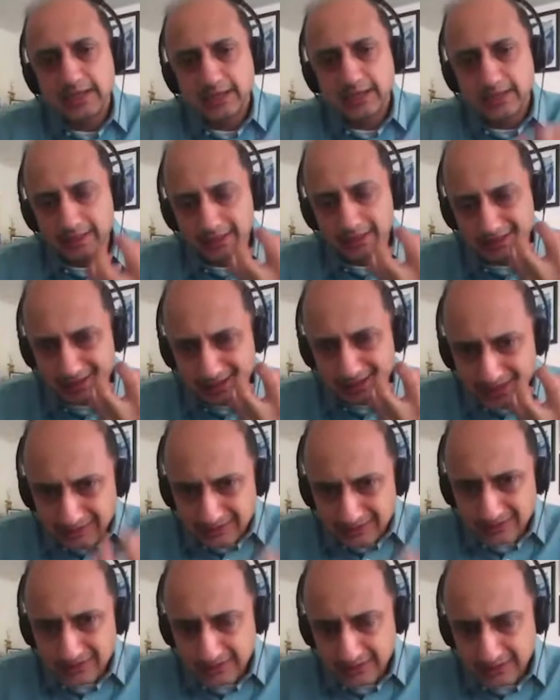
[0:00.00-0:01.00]
uh,
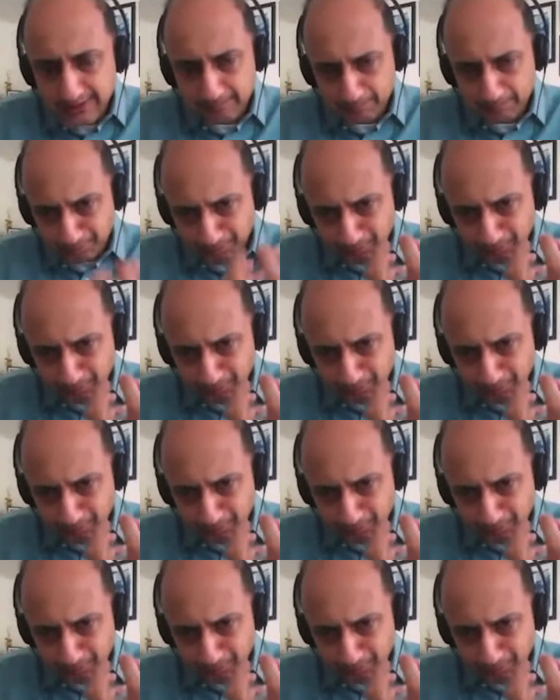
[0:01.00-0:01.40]
in the